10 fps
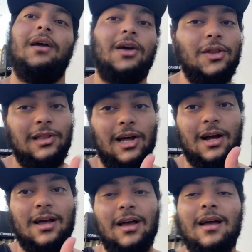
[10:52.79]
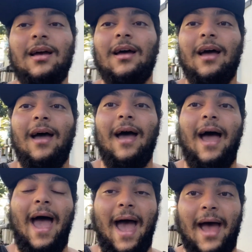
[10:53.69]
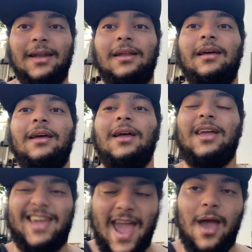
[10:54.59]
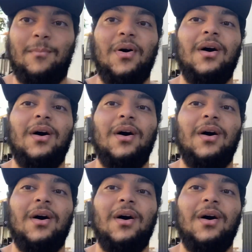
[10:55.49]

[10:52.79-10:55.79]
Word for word: Good luck and keep